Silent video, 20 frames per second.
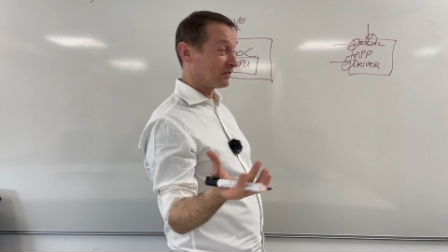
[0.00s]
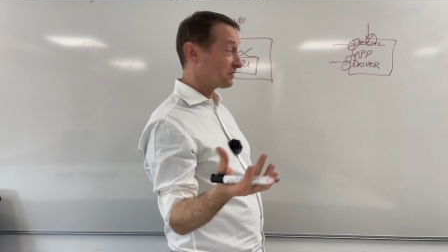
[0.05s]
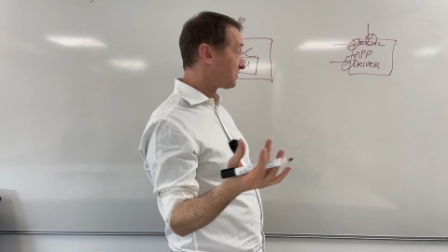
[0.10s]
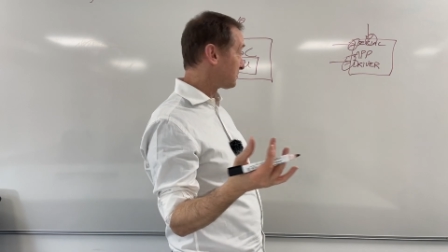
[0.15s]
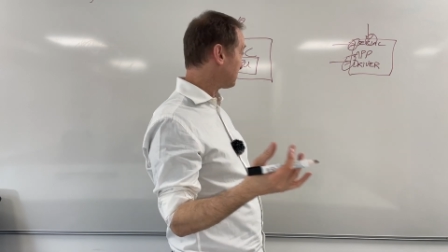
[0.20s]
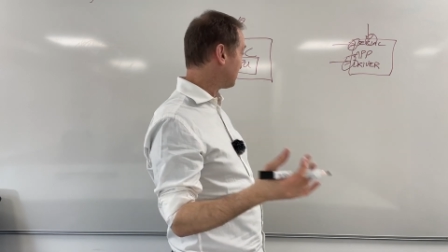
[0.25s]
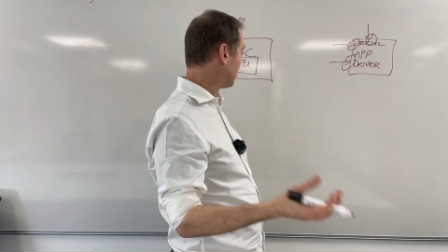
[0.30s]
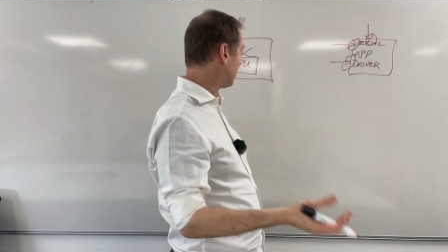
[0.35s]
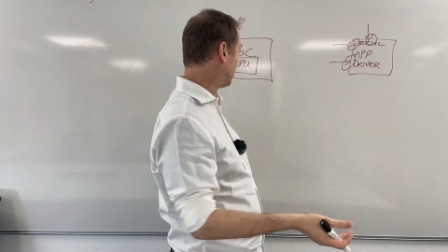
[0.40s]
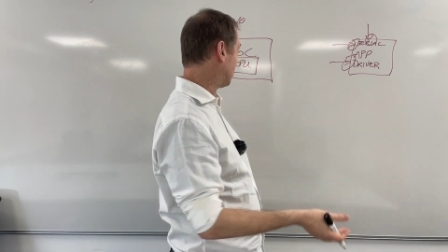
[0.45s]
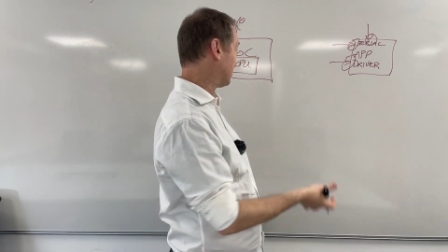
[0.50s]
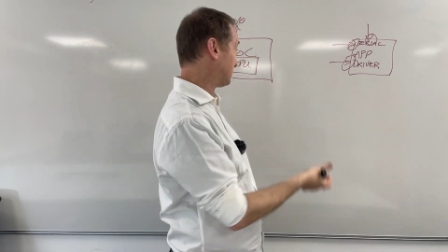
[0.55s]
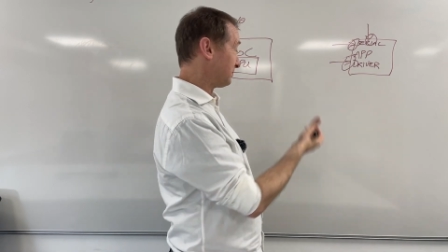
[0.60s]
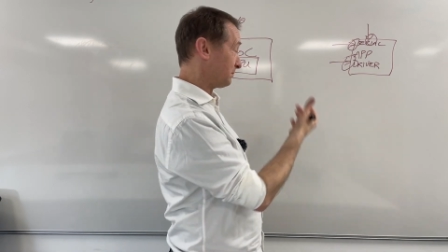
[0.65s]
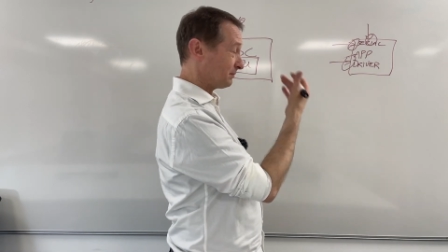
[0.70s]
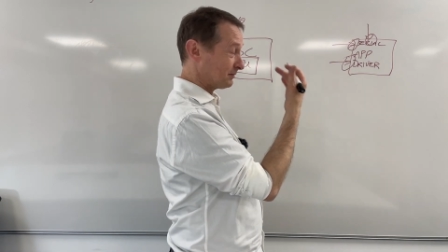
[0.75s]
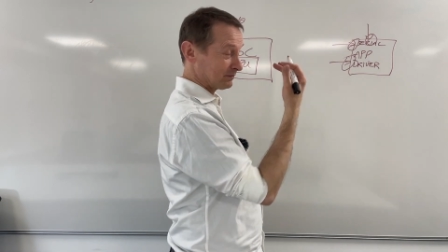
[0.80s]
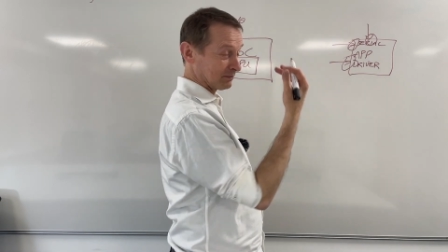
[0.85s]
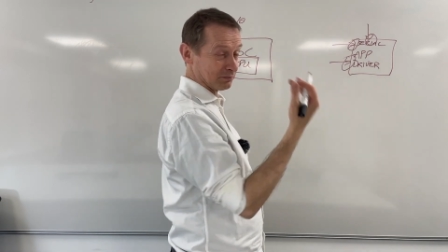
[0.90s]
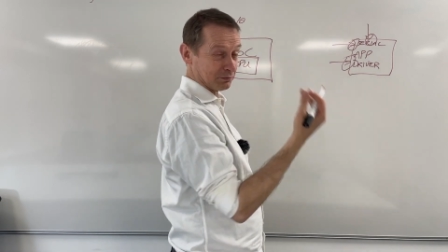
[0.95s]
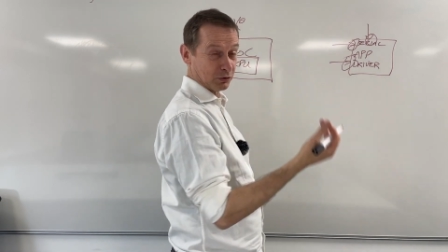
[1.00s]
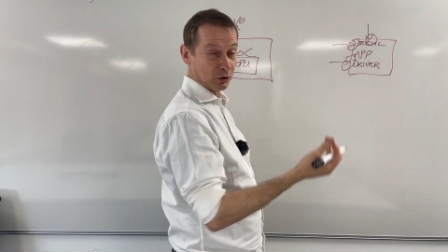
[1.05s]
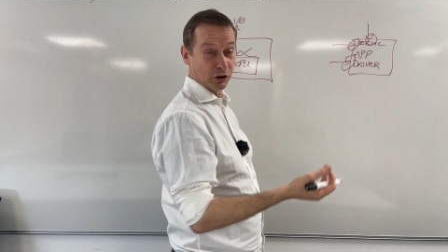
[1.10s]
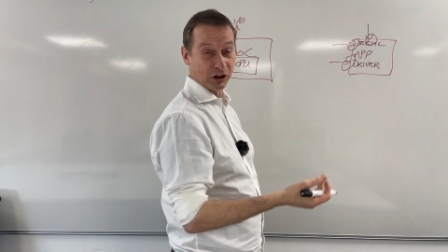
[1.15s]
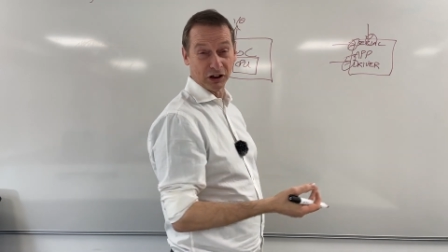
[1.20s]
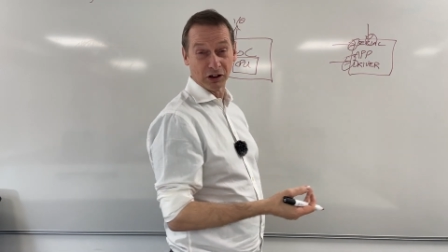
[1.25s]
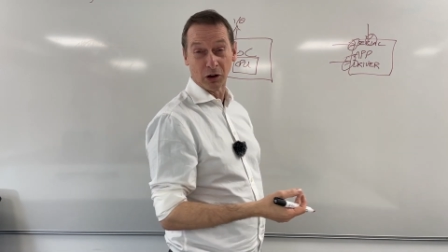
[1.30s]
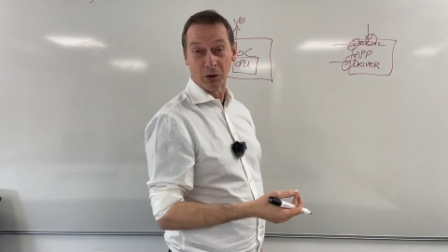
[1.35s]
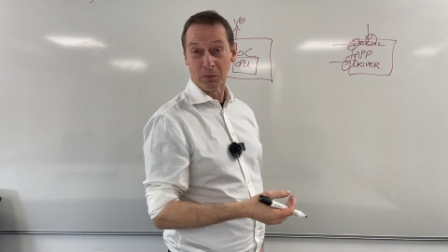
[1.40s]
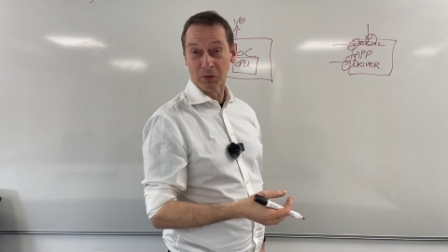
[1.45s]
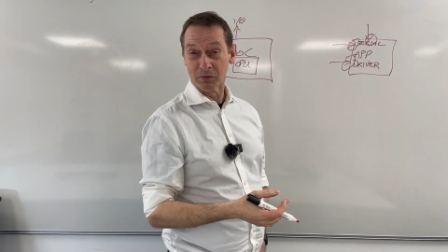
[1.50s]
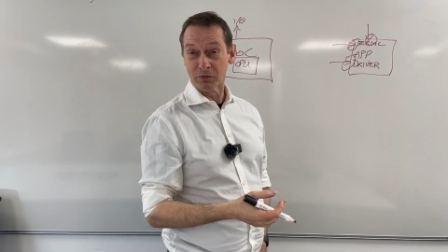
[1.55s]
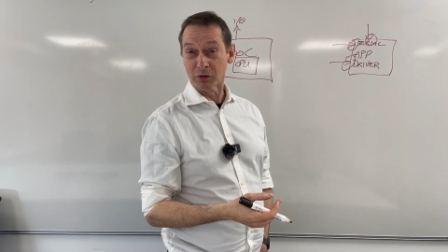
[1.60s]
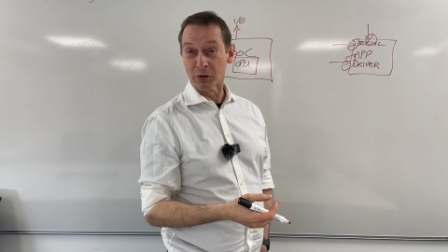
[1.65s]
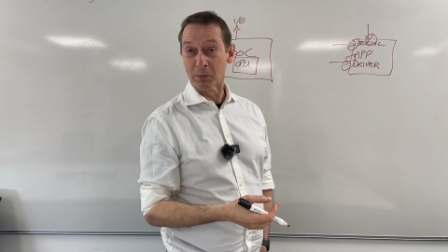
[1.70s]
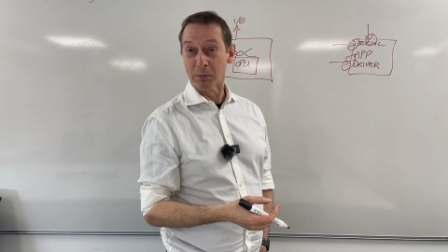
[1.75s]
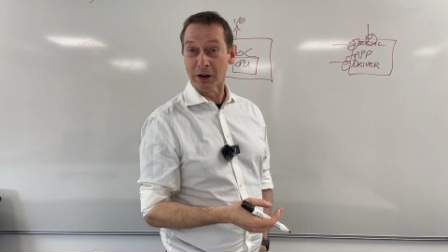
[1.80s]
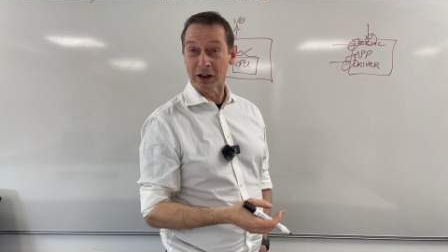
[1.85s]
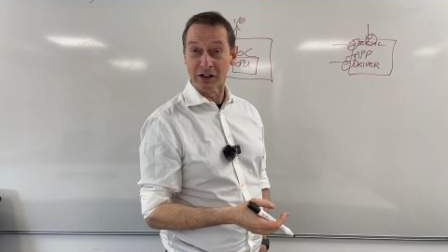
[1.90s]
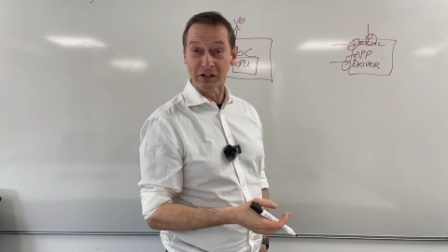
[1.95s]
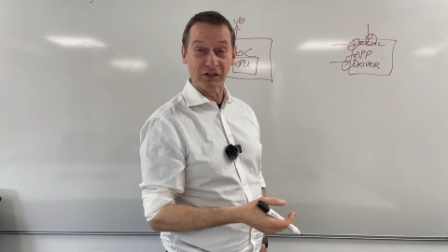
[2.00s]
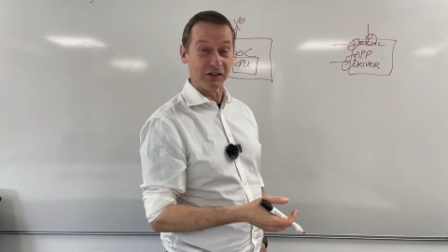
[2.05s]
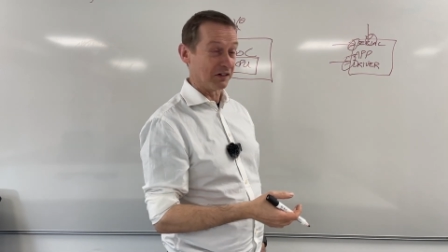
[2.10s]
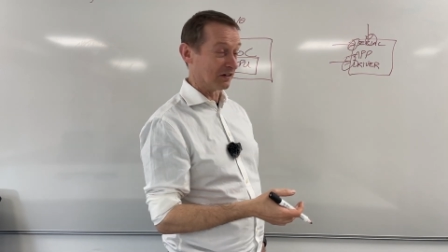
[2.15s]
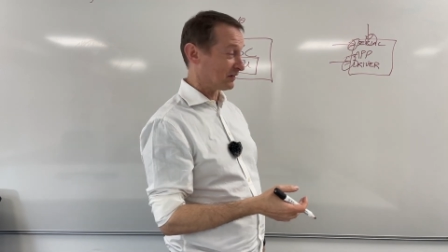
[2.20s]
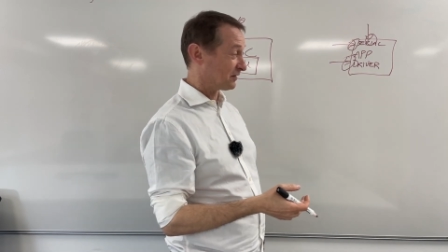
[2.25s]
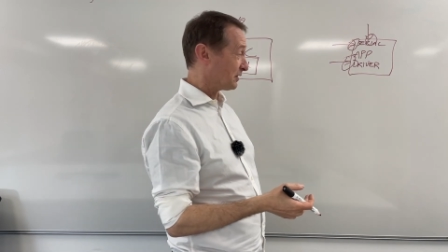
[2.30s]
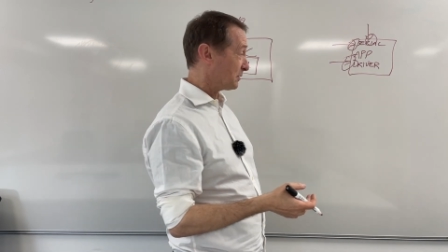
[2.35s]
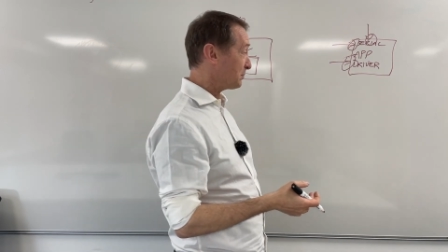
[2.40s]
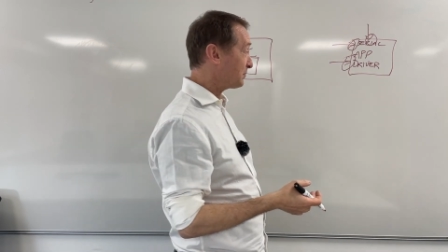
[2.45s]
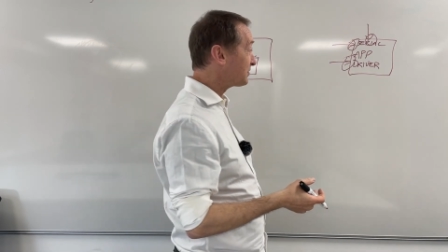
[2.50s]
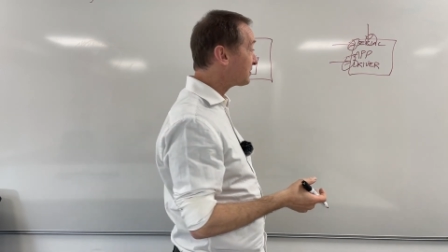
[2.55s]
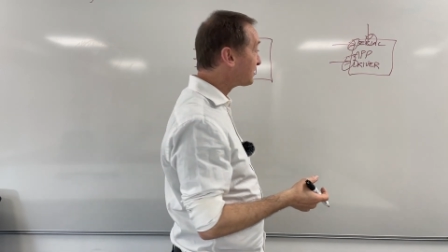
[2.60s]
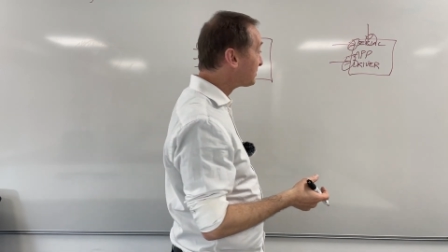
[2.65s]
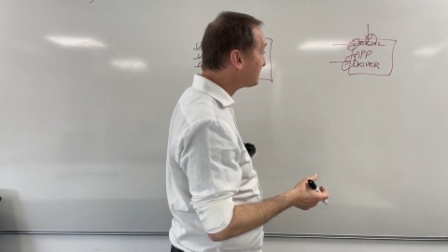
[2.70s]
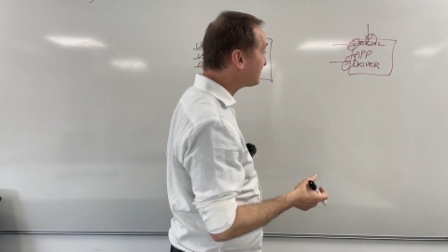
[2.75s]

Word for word: which is pretty common for embedded systems,